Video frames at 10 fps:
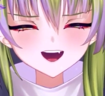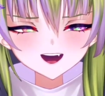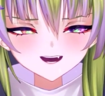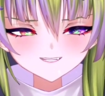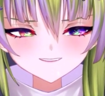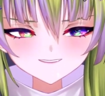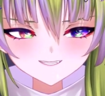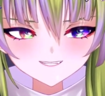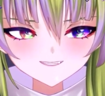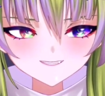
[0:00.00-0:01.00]
I
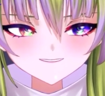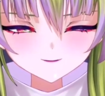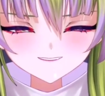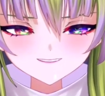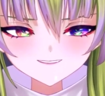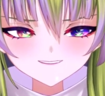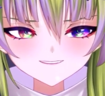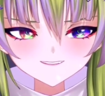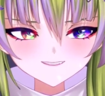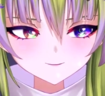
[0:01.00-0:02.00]
actually know how to play the
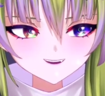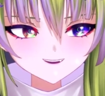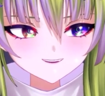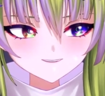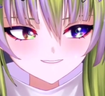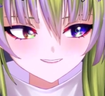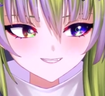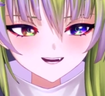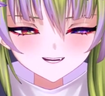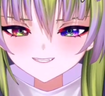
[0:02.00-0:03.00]
accordion, but obviously,
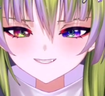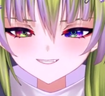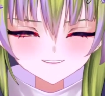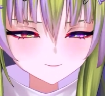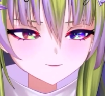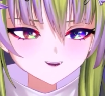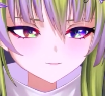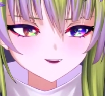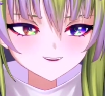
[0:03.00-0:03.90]
it is pretty much